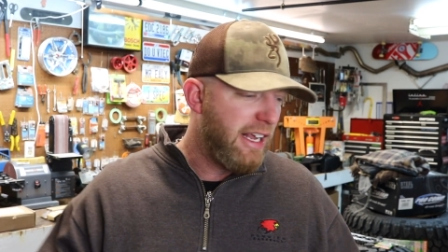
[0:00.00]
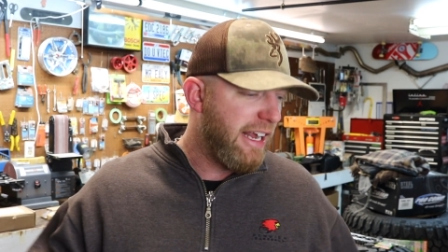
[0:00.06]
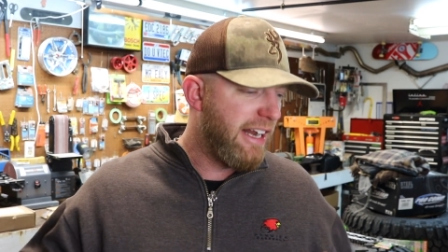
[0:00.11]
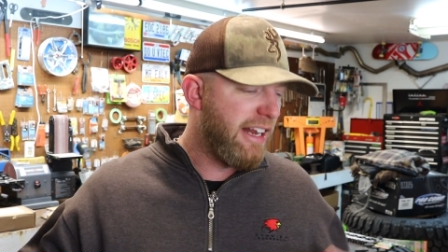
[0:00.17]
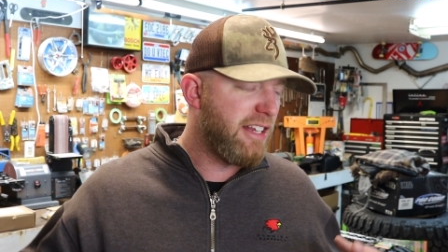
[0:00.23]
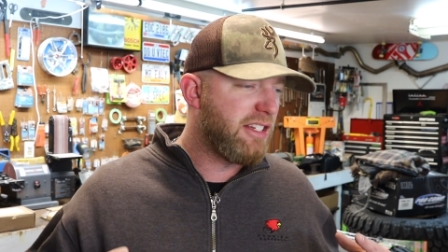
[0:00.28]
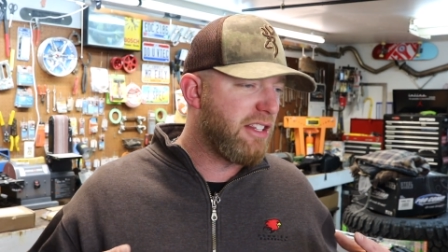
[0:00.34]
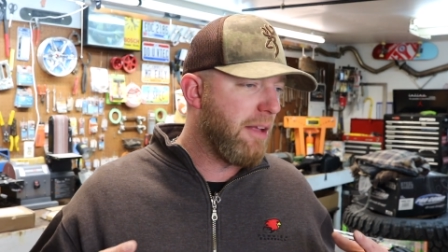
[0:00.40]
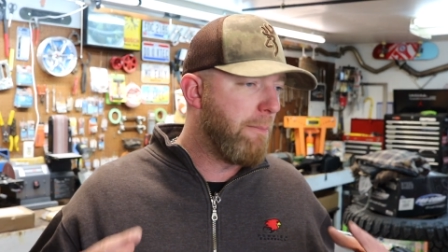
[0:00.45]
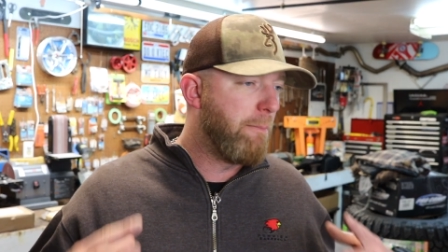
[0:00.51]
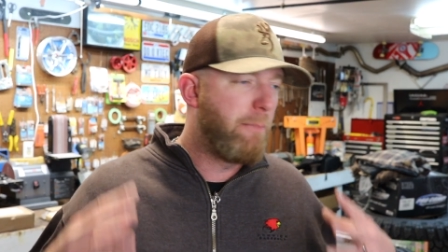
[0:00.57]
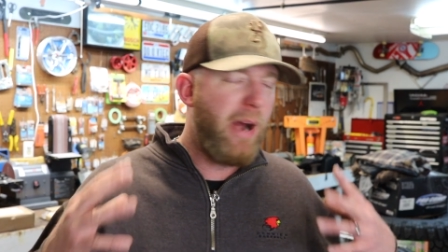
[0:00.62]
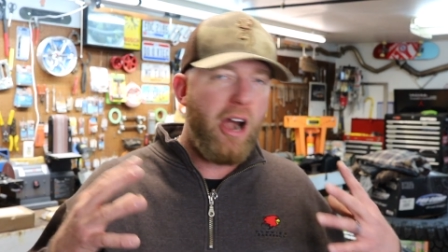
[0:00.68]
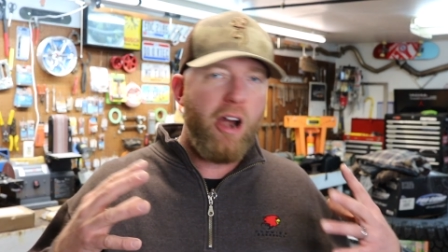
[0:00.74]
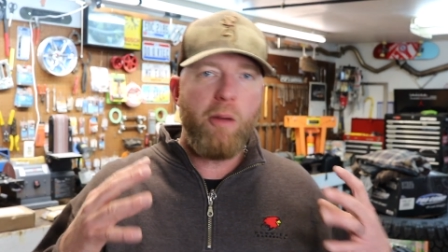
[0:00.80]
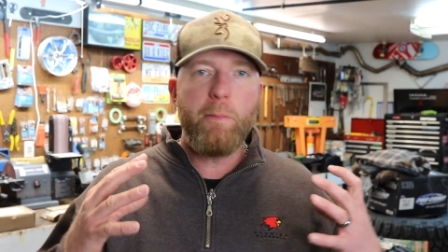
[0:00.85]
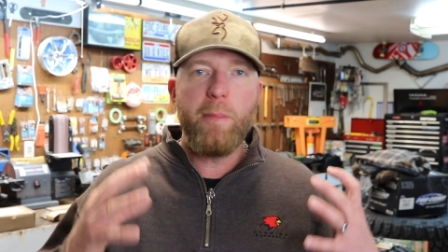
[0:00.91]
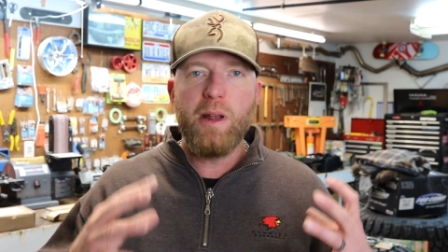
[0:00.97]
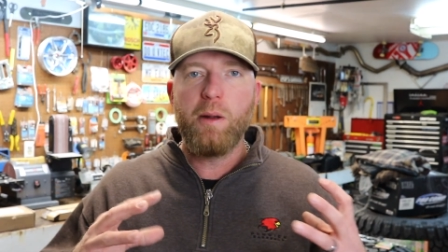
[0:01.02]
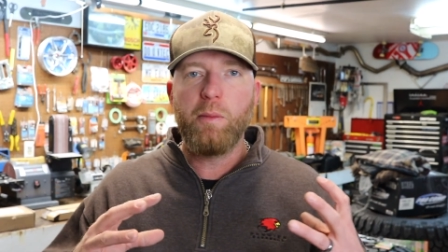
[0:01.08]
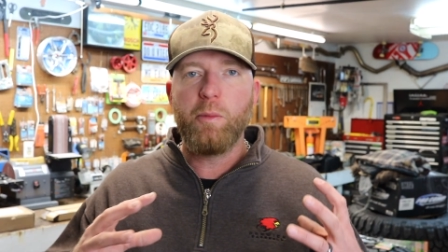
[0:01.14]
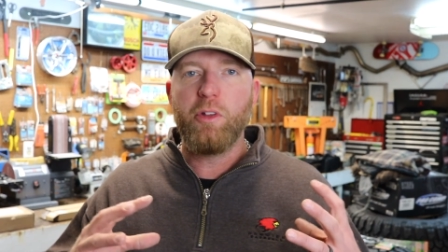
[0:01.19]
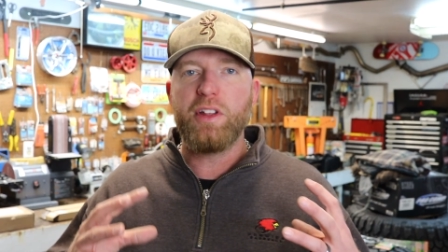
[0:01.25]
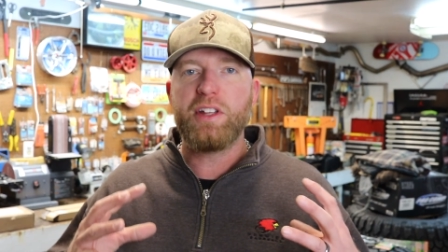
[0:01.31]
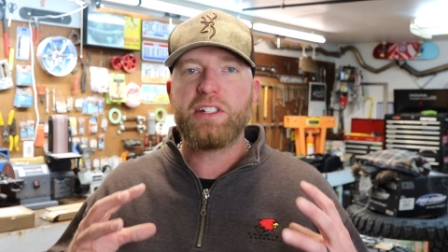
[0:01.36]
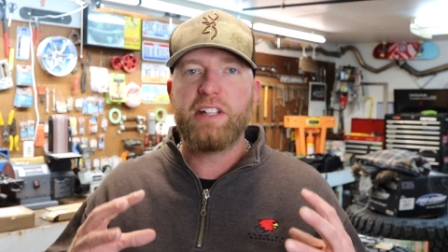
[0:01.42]
It is the bare
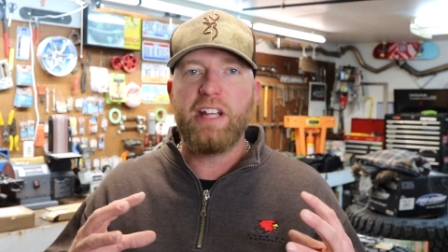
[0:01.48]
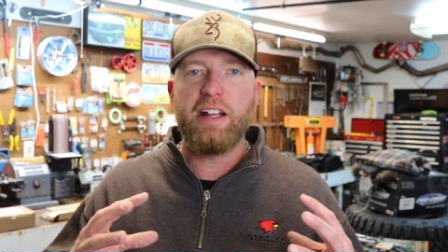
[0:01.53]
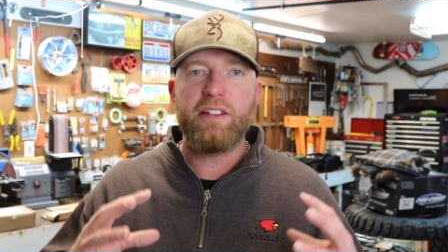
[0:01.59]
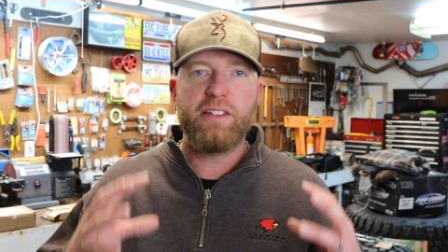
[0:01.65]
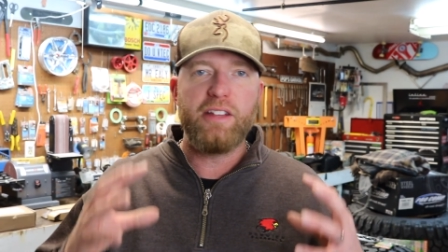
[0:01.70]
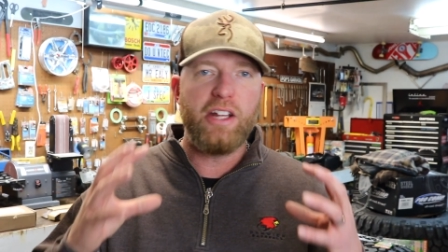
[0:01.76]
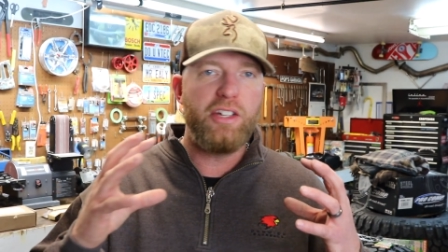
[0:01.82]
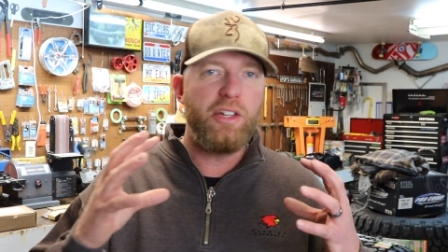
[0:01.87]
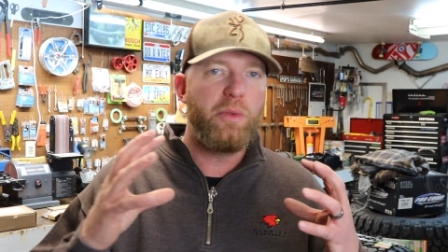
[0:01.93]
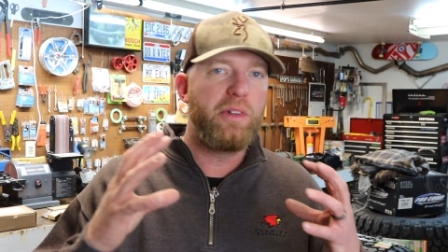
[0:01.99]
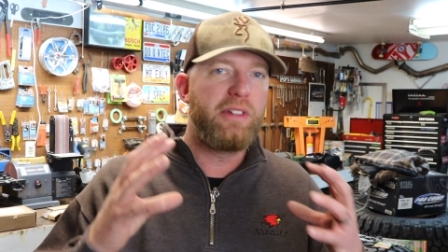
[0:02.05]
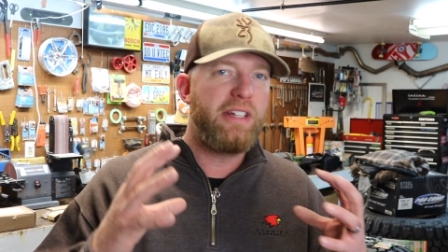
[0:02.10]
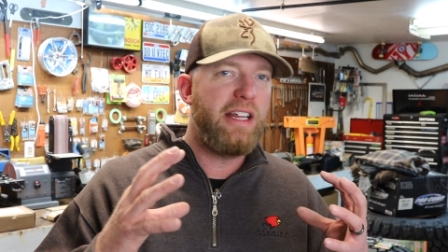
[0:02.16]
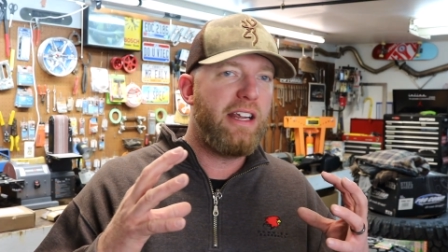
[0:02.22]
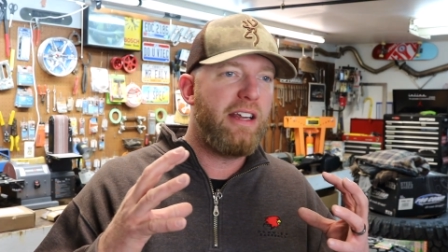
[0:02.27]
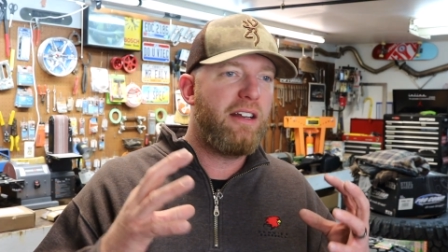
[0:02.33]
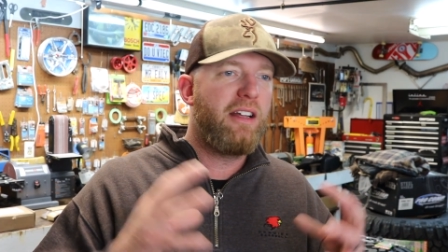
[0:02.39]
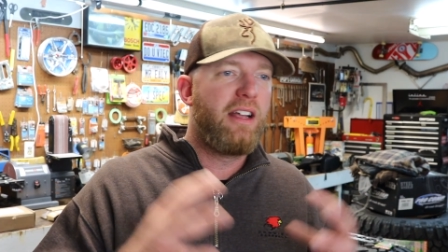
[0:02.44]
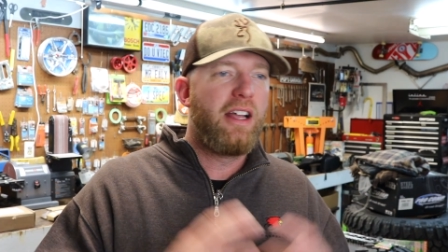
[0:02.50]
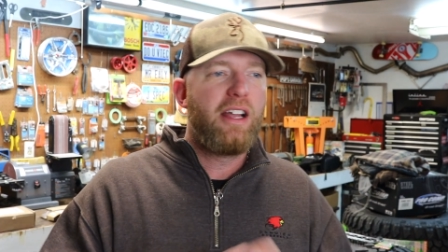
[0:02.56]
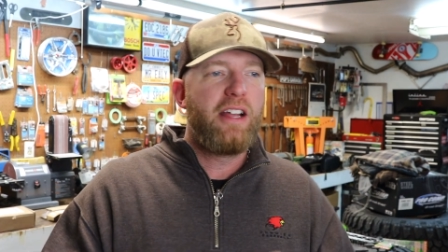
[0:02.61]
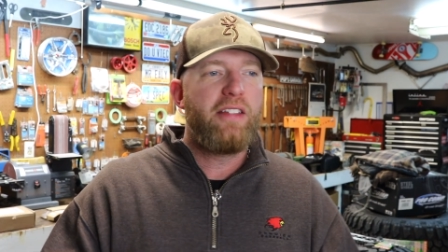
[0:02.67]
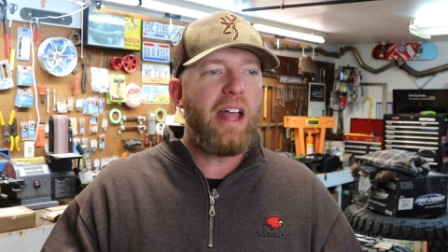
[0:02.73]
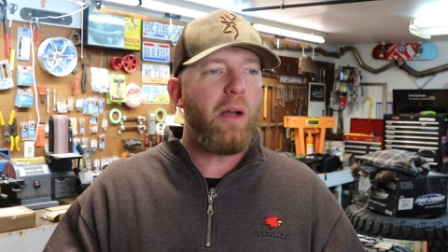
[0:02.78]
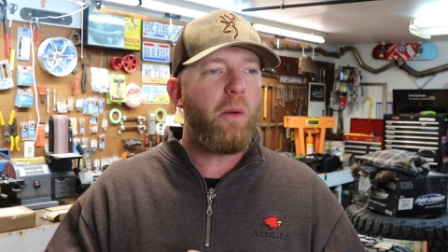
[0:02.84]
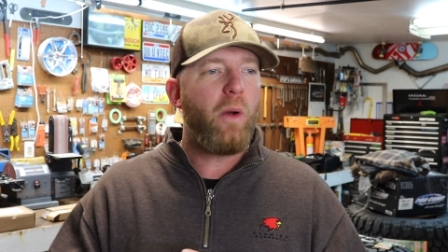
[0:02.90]
minimalist kit that you would need.
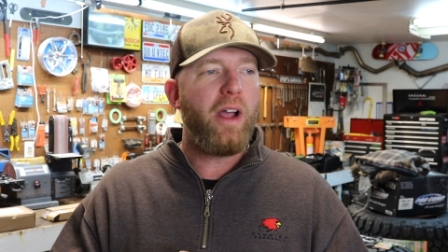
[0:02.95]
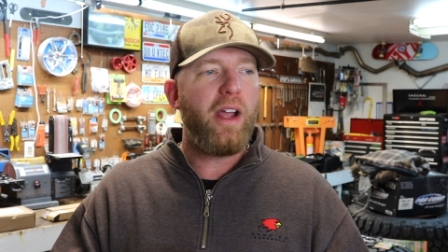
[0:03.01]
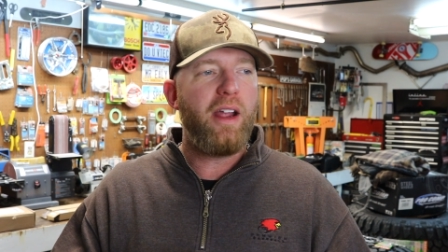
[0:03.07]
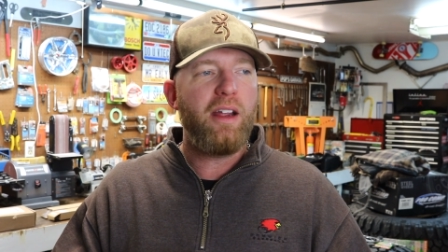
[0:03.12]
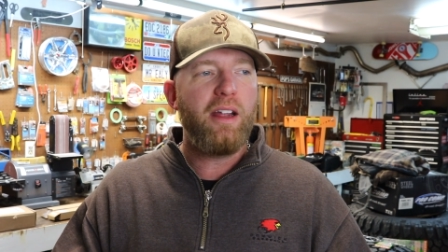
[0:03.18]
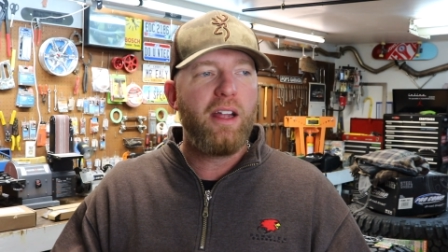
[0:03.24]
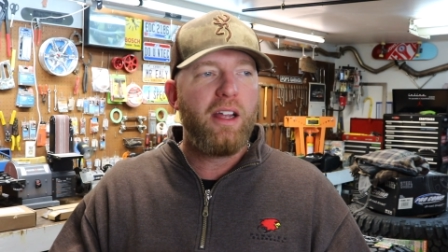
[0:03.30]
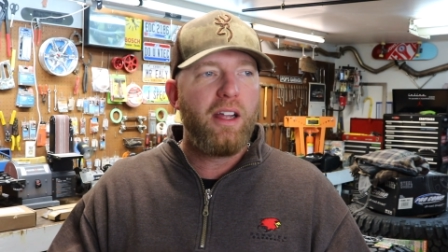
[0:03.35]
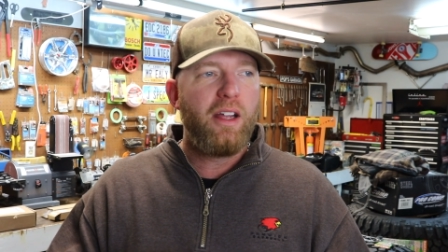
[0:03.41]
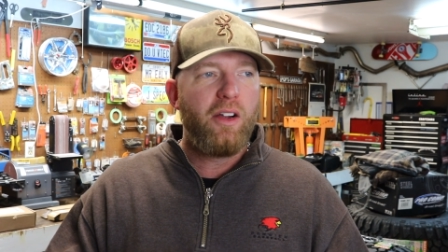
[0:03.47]
That way,